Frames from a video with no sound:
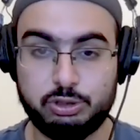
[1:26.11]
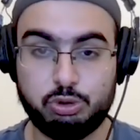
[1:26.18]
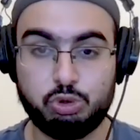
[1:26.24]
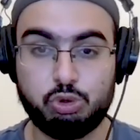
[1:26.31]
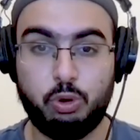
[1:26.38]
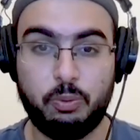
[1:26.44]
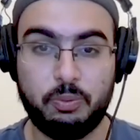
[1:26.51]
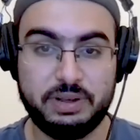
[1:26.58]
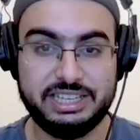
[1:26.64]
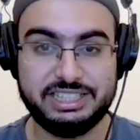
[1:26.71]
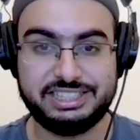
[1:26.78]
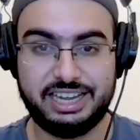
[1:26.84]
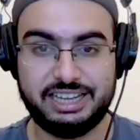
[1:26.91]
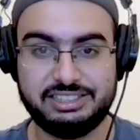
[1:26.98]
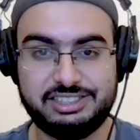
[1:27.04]
so many
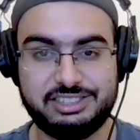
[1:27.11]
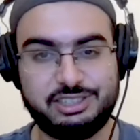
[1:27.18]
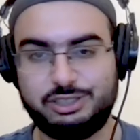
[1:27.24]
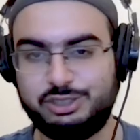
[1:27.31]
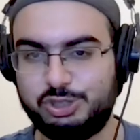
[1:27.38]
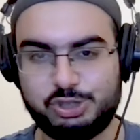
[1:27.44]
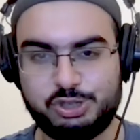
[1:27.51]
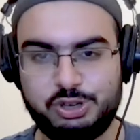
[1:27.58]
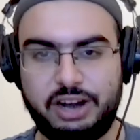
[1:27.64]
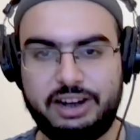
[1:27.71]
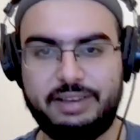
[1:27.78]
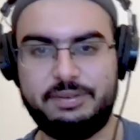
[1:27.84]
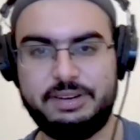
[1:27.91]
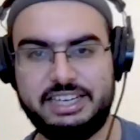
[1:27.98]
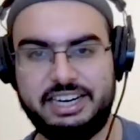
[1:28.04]
chances, it should not
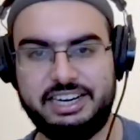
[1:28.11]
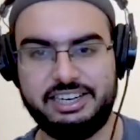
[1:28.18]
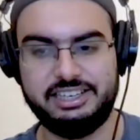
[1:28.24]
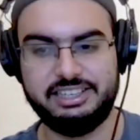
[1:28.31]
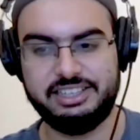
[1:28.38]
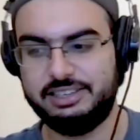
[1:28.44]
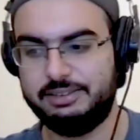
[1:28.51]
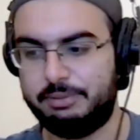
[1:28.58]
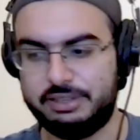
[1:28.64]
have been a 0-0,